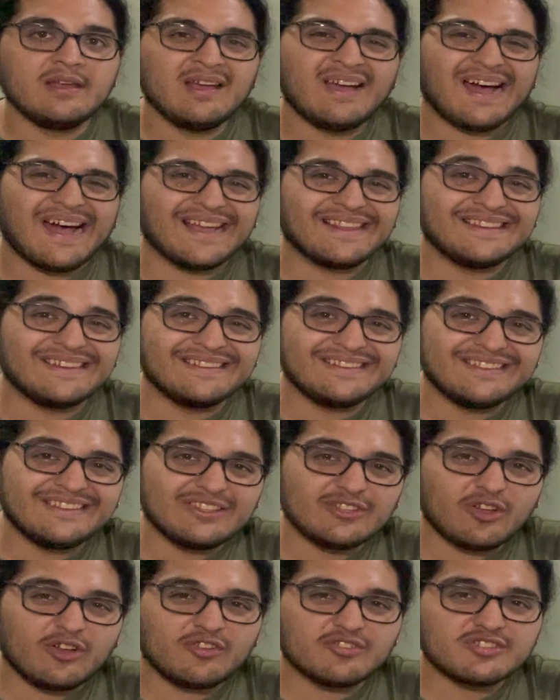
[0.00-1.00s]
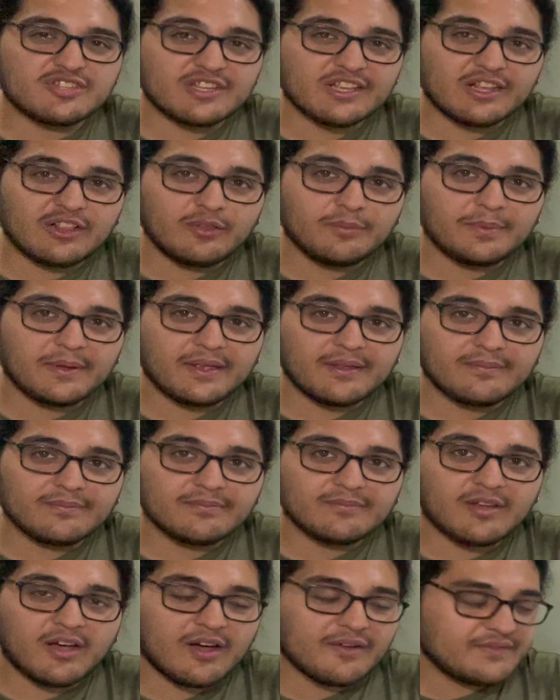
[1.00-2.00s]
I did indulge a little bit,
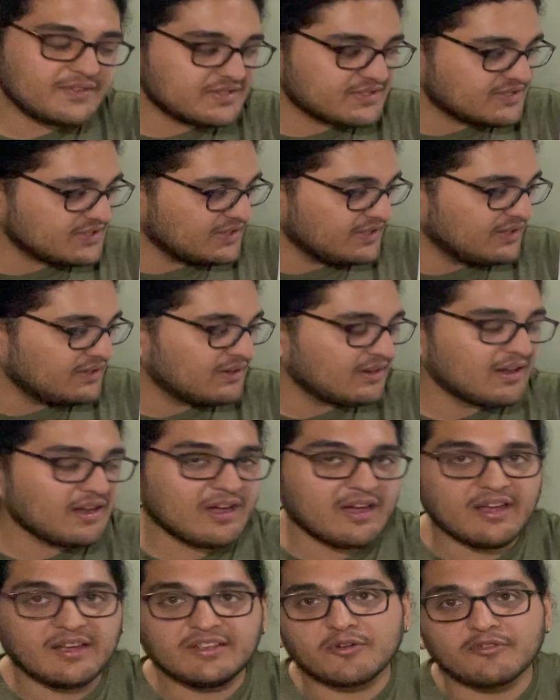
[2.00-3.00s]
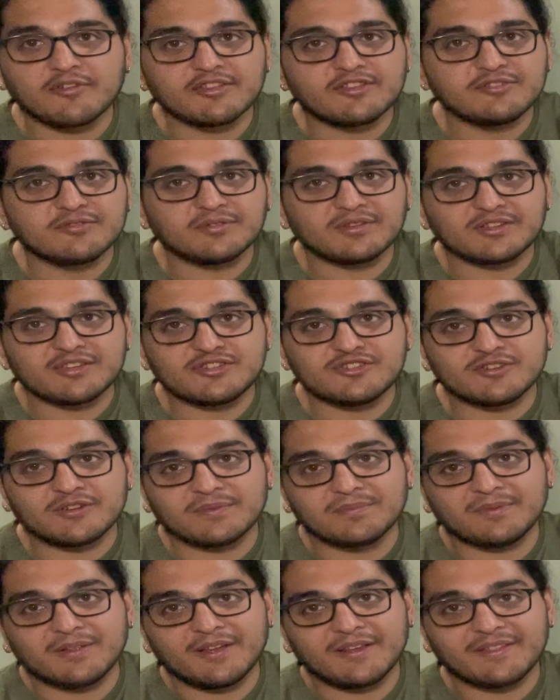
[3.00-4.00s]
obviously, going to on a
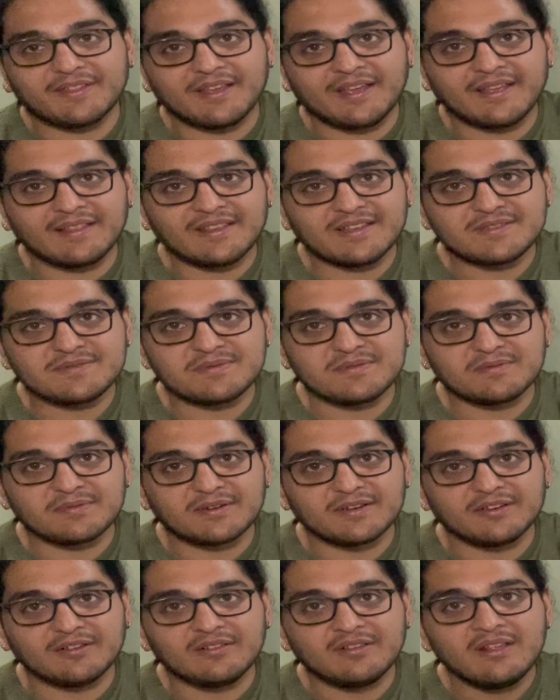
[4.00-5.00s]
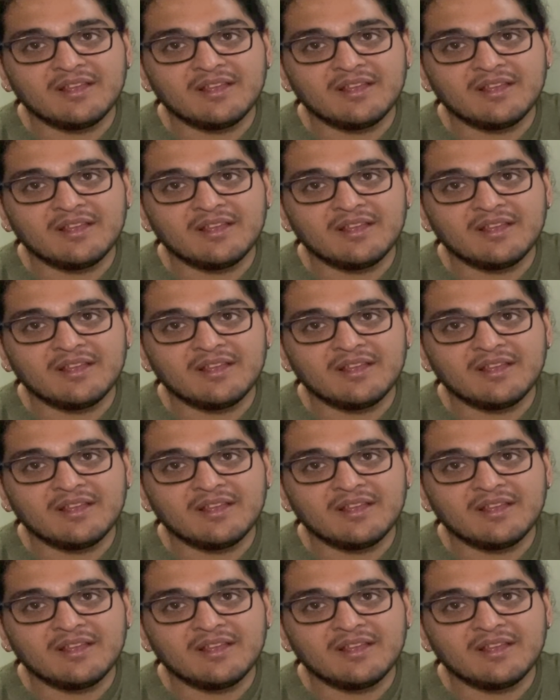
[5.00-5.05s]
trip like that, let's be real.